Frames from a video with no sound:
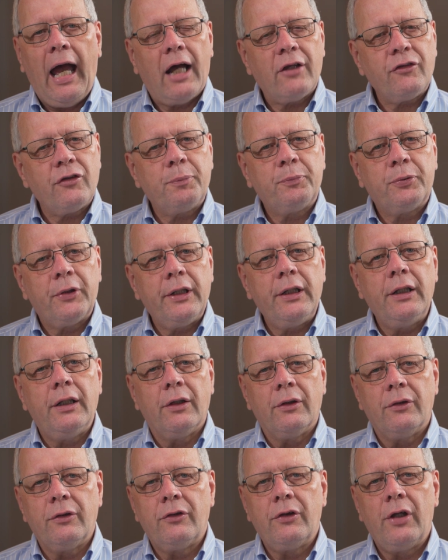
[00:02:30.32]
As a
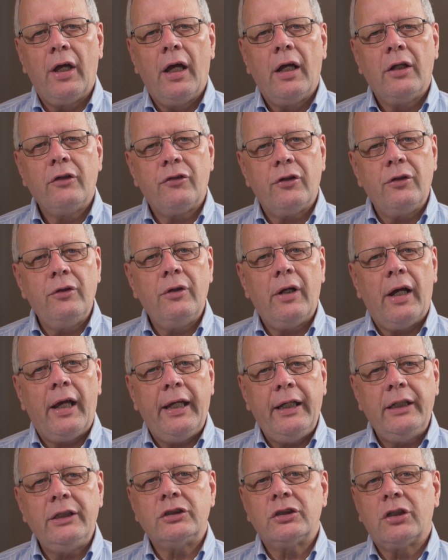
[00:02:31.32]
prelude to
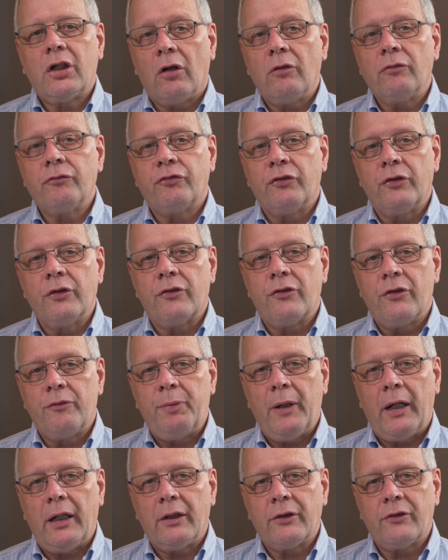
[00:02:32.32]
each conference of
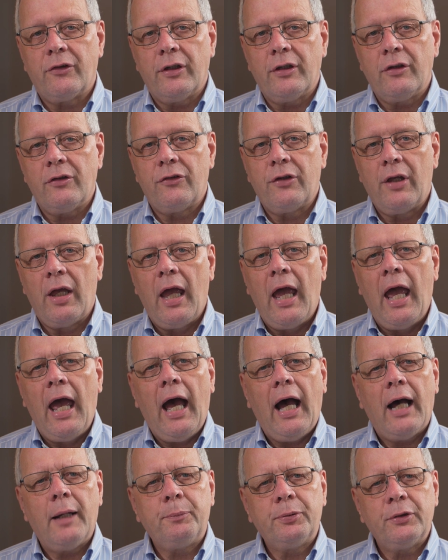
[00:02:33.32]
parties,
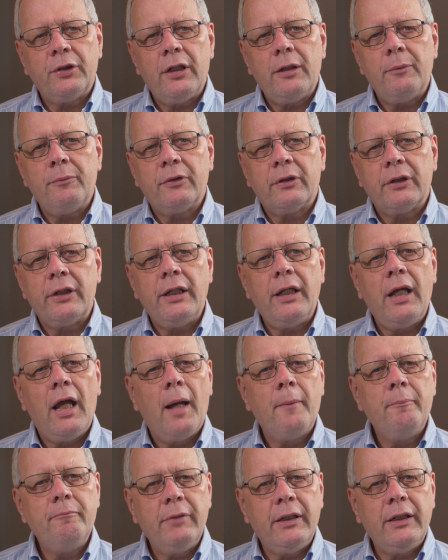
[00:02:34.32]
a preliminary
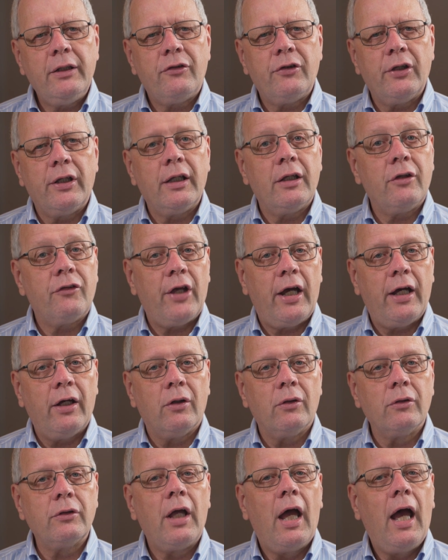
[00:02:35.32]
meeting is
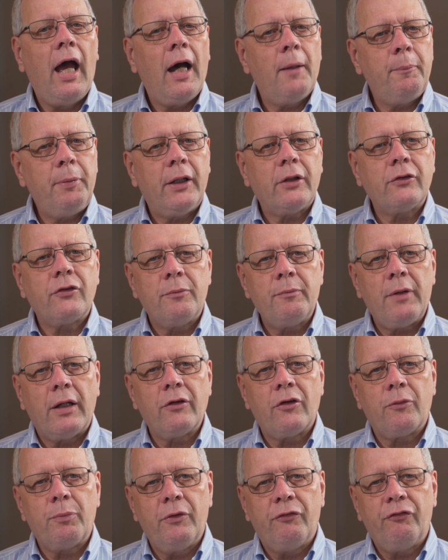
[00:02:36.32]
held about a
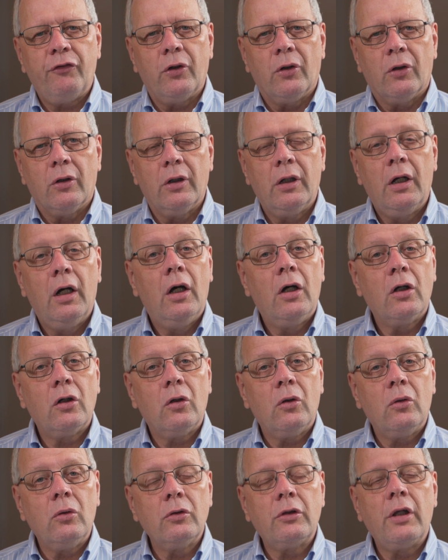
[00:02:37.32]
month before
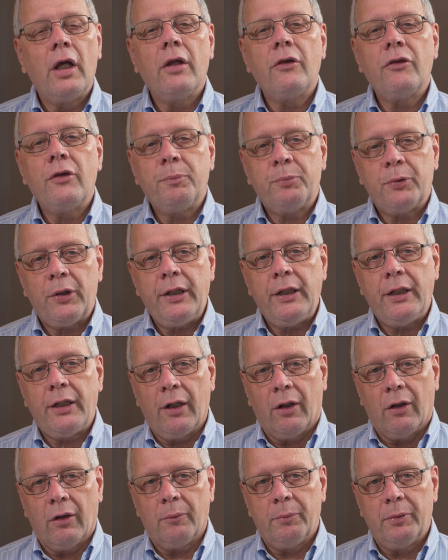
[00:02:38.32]
called the
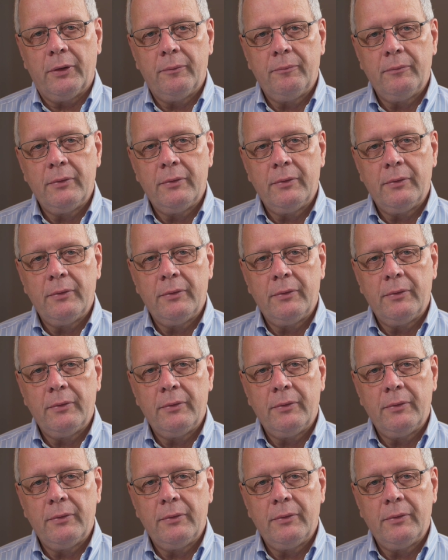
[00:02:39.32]
pre-COP.